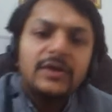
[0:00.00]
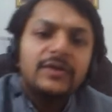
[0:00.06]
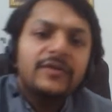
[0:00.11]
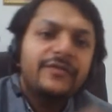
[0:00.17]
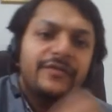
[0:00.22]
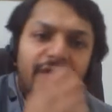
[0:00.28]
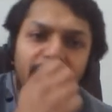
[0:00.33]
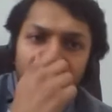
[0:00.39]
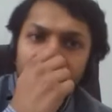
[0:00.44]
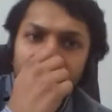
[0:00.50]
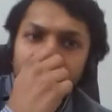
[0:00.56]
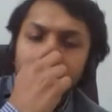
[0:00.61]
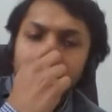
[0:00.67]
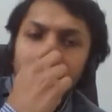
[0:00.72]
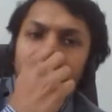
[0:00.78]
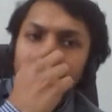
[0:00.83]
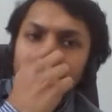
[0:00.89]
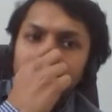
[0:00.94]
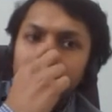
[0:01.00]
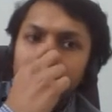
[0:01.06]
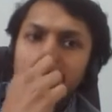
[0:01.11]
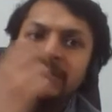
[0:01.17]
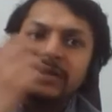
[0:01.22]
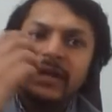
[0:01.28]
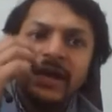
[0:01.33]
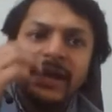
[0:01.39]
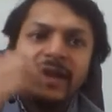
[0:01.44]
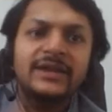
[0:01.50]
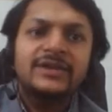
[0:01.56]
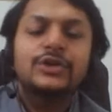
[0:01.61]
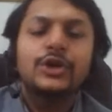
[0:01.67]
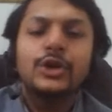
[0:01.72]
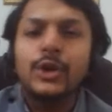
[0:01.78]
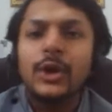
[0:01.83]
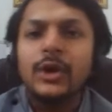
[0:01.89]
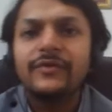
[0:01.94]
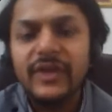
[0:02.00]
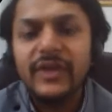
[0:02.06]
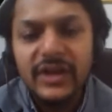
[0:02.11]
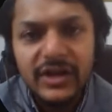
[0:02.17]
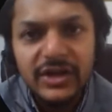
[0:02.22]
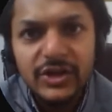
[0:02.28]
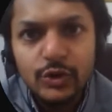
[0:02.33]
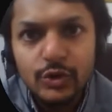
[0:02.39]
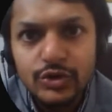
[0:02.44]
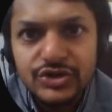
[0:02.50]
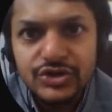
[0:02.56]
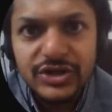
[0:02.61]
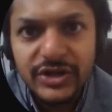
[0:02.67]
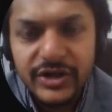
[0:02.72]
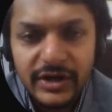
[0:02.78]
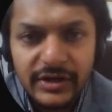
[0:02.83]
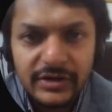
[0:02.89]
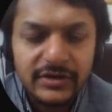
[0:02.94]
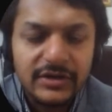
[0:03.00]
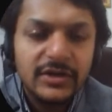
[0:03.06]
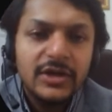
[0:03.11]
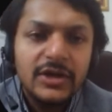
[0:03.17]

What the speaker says: Find the direction of induced current.